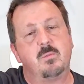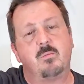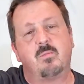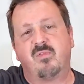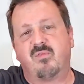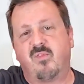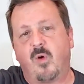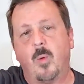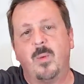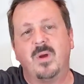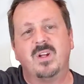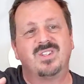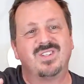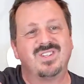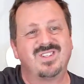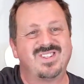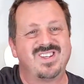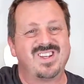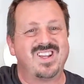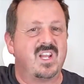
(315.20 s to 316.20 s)
performance
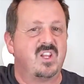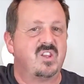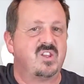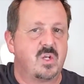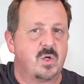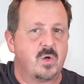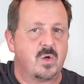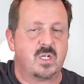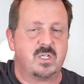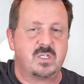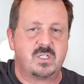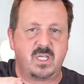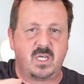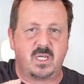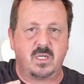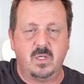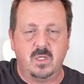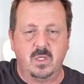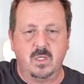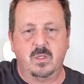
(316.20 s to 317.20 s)
and singing theories
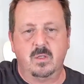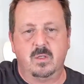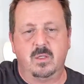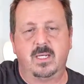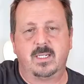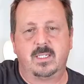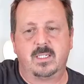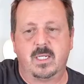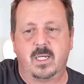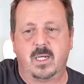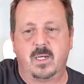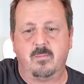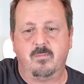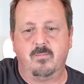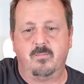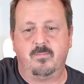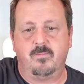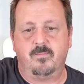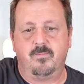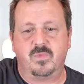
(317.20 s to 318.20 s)
that just
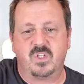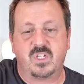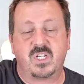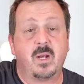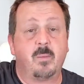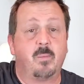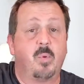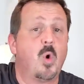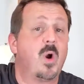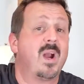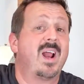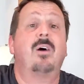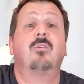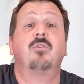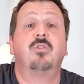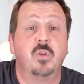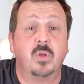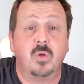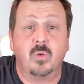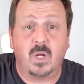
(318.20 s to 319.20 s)
kind of pour it
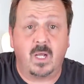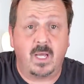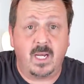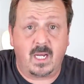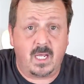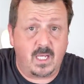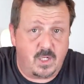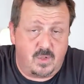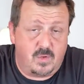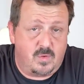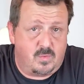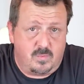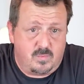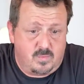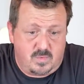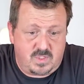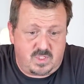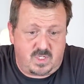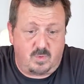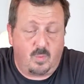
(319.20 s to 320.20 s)
out to you and let you
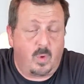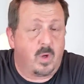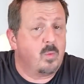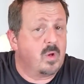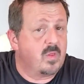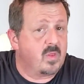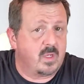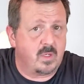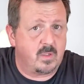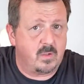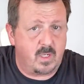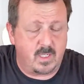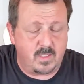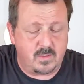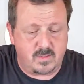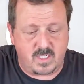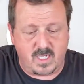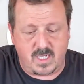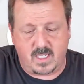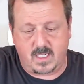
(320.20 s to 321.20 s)
run with it
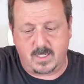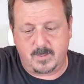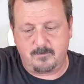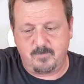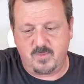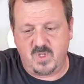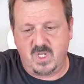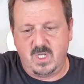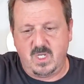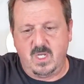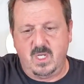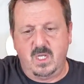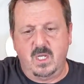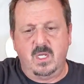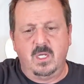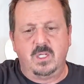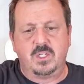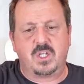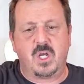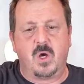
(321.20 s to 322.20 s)
and take it.
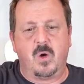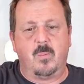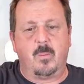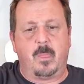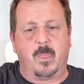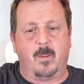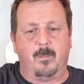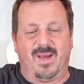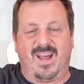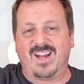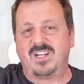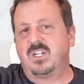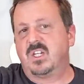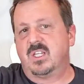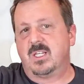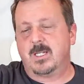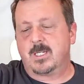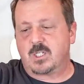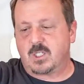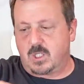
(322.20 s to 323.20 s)
So back to
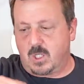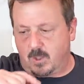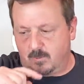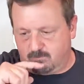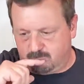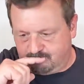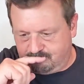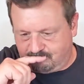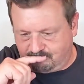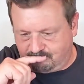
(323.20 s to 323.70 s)
this, though.